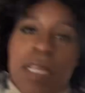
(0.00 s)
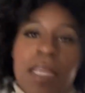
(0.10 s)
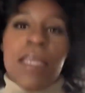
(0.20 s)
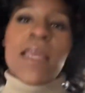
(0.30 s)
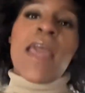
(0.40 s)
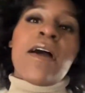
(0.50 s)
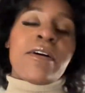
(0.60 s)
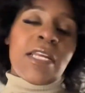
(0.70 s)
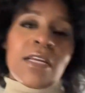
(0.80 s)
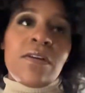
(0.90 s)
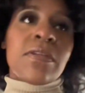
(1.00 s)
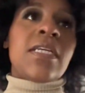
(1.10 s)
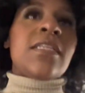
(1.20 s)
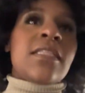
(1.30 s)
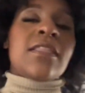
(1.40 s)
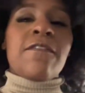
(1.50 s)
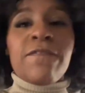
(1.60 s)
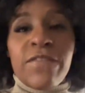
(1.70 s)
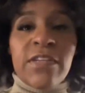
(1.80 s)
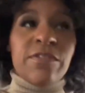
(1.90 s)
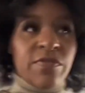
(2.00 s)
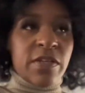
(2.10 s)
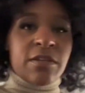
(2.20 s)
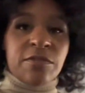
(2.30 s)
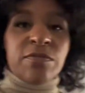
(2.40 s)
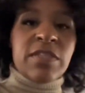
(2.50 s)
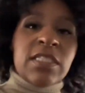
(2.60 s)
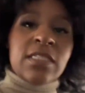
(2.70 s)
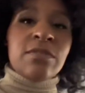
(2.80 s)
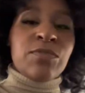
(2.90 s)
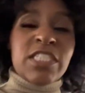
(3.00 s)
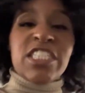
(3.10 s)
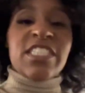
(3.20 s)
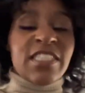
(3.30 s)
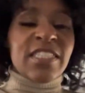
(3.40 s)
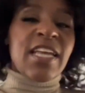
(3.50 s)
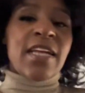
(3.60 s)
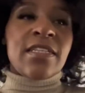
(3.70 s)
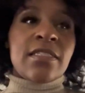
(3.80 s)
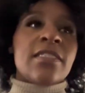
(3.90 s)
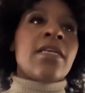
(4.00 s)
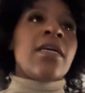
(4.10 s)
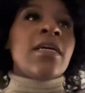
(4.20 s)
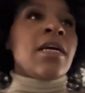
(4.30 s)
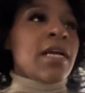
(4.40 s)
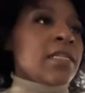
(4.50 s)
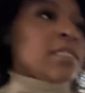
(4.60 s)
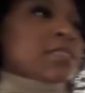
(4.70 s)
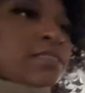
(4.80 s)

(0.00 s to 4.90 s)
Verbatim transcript: head out and go get the fifth gift with it, which is taste. And this